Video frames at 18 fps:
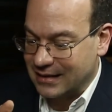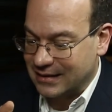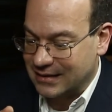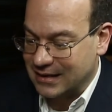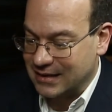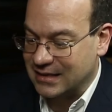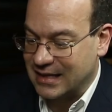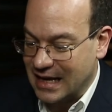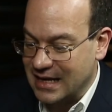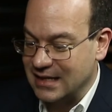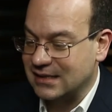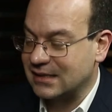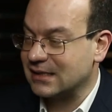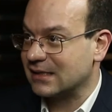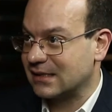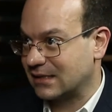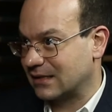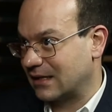
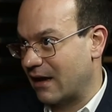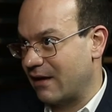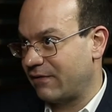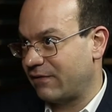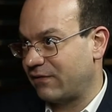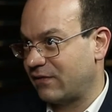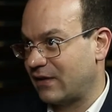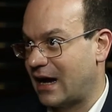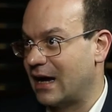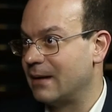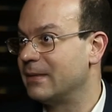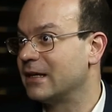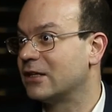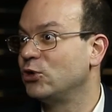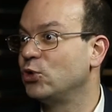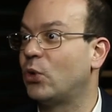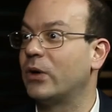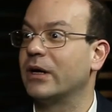today's stuff, I'm
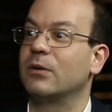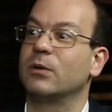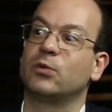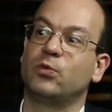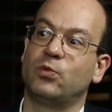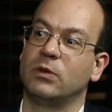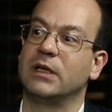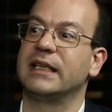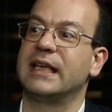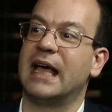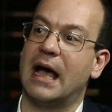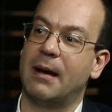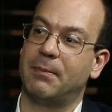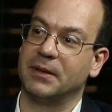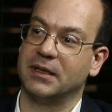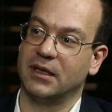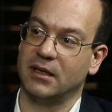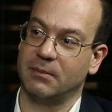ignoring what really
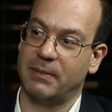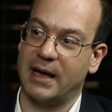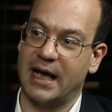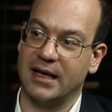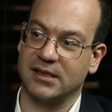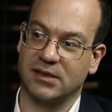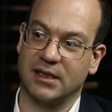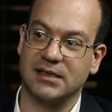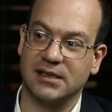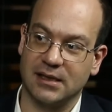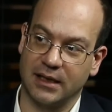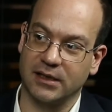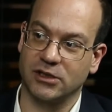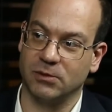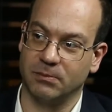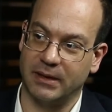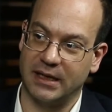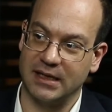happened in the past. So that's
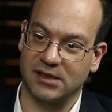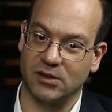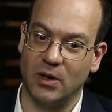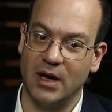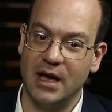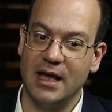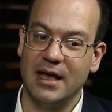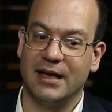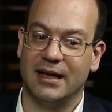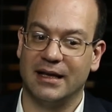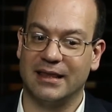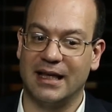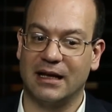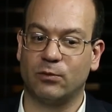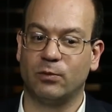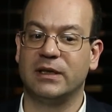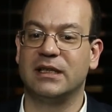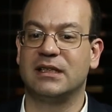selection bias. So, and
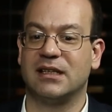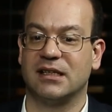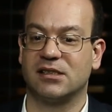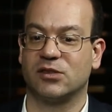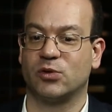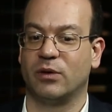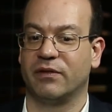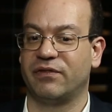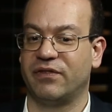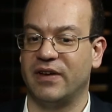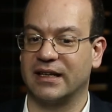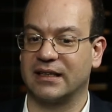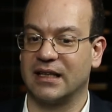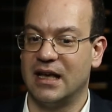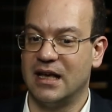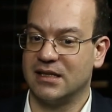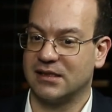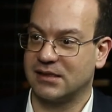that really tends to
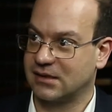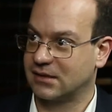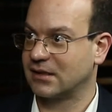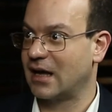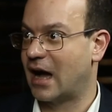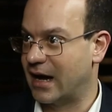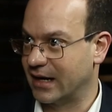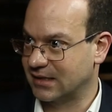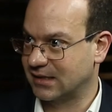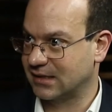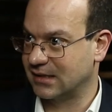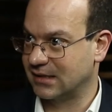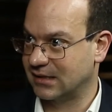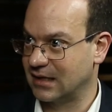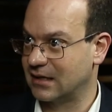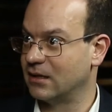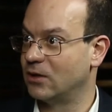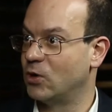affect stocks because
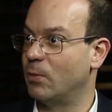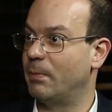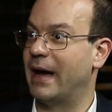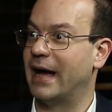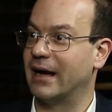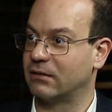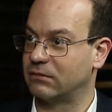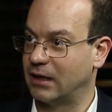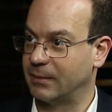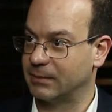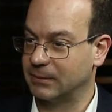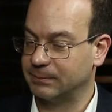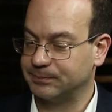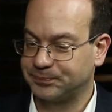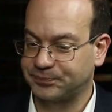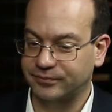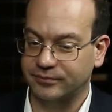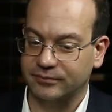they can go bankrupt.
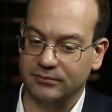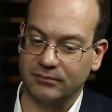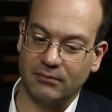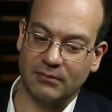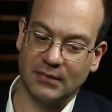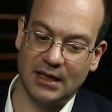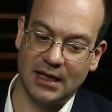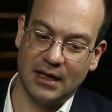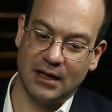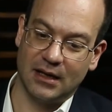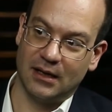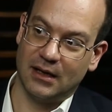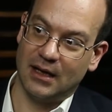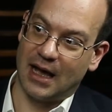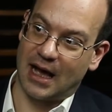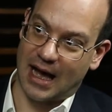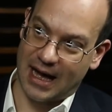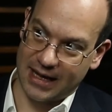
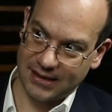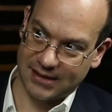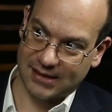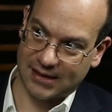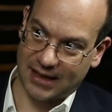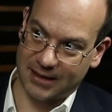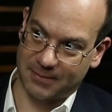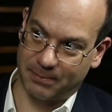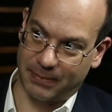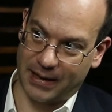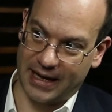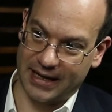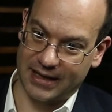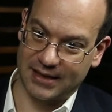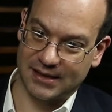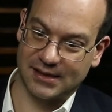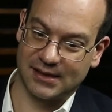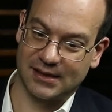Hindsight
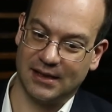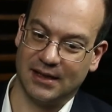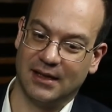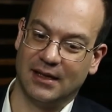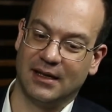bias